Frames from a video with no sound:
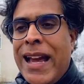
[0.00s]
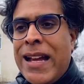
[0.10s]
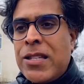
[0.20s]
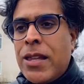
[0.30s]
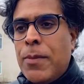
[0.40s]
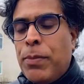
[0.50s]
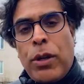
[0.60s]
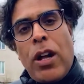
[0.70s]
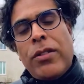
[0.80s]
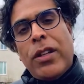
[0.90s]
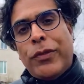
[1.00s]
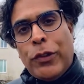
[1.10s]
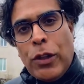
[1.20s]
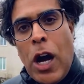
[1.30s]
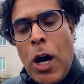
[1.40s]
as they put on their
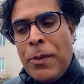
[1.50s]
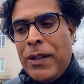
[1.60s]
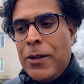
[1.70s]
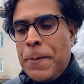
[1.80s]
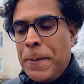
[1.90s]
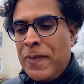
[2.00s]
full armor